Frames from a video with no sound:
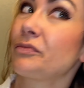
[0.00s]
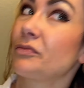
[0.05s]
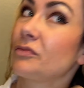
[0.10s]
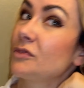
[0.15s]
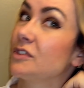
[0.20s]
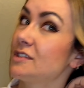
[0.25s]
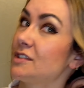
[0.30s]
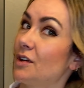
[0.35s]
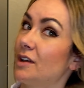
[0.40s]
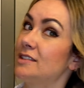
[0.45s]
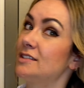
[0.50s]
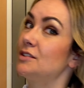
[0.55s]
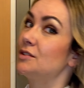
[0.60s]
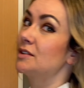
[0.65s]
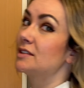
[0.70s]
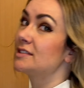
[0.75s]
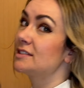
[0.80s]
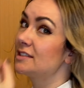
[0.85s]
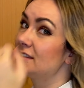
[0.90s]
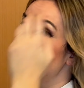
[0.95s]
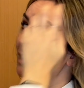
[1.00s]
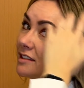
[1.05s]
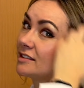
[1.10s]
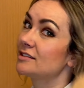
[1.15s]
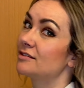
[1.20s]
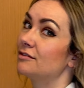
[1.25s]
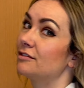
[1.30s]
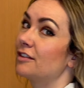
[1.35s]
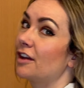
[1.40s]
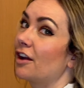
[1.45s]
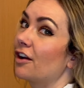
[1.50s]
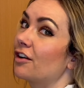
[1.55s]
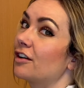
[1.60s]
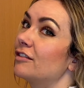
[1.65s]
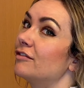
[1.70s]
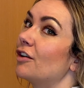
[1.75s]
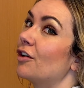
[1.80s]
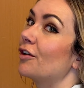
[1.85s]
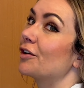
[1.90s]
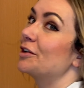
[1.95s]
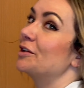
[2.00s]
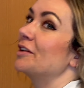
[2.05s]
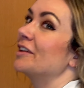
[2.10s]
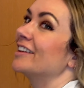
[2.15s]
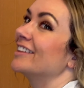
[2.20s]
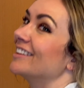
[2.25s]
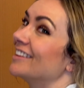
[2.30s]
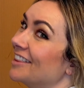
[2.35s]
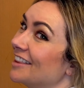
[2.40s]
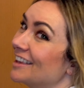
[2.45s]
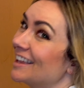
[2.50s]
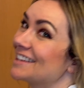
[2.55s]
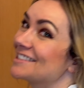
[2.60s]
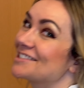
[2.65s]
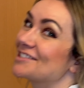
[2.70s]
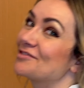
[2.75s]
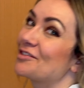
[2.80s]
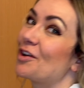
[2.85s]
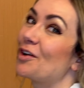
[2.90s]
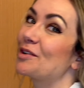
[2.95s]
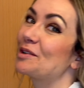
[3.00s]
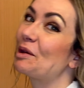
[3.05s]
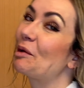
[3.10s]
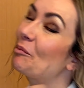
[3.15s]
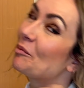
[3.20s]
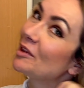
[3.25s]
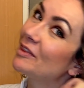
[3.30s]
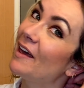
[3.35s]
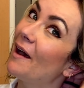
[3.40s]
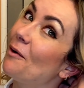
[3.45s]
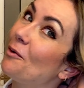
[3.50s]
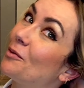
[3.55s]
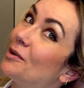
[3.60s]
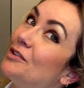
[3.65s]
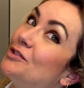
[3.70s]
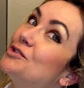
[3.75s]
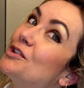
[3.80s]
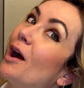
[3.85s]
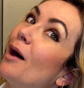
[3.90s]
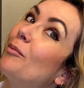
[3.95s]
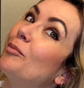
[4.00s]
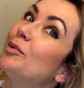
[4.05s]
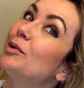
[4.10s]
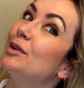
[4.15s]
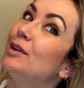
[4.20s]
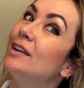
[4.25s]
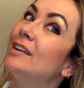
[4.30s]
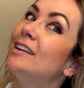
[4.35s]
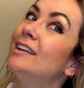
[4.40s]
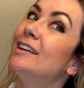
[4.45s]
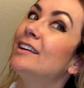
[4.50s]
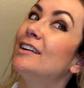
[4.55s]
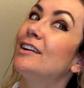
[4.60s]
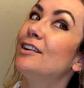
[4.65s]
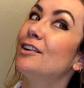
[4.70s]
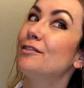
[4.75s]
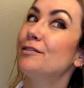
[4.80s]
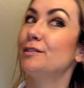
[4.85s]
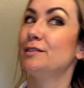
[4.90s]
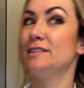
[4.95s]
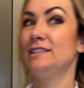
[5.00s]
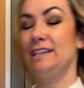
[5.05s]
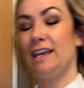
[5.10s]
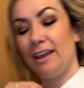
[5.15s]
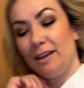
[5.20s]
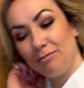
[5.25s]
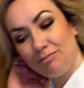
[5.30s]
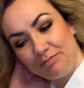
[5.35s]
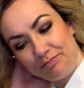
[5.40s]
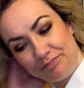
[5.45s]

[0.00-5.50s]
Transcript: So as you can see, it's very volume, lots of volume, but that will drop over the day.